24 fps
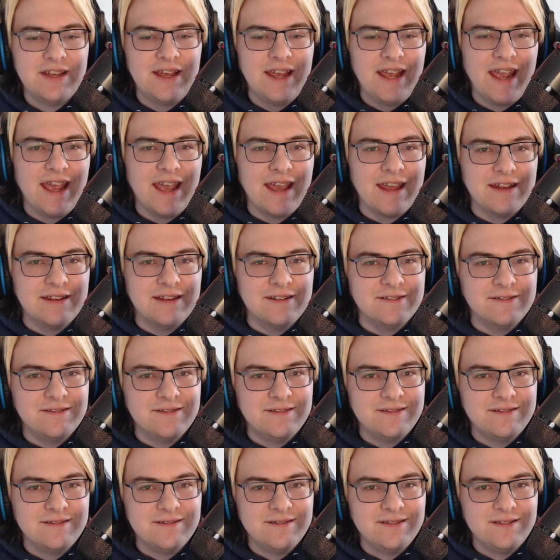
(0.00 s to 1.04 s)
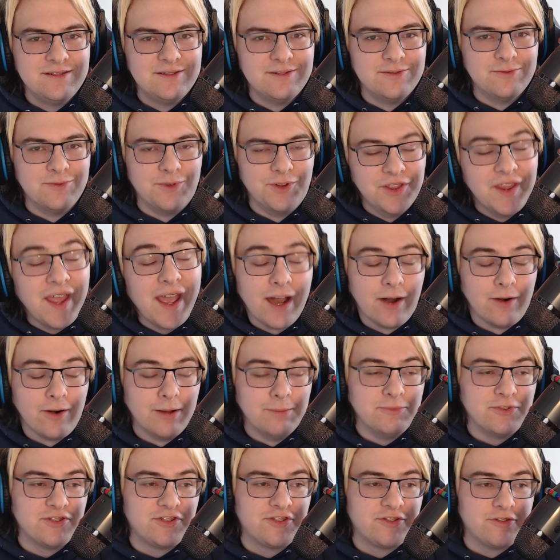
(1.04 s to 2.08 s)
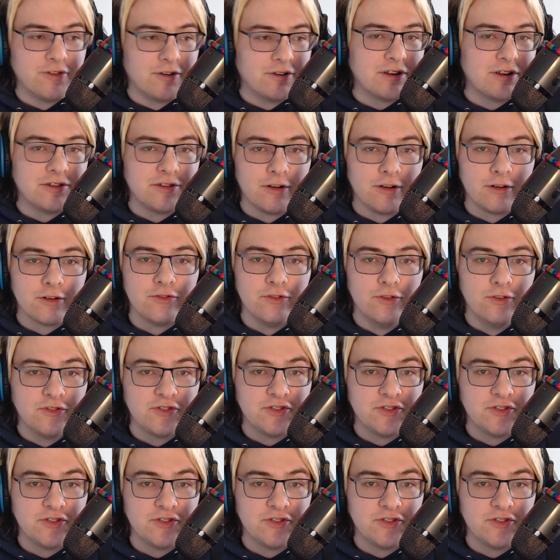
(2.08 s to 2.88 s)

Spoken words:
And, well, now I'm just starting Dark Souls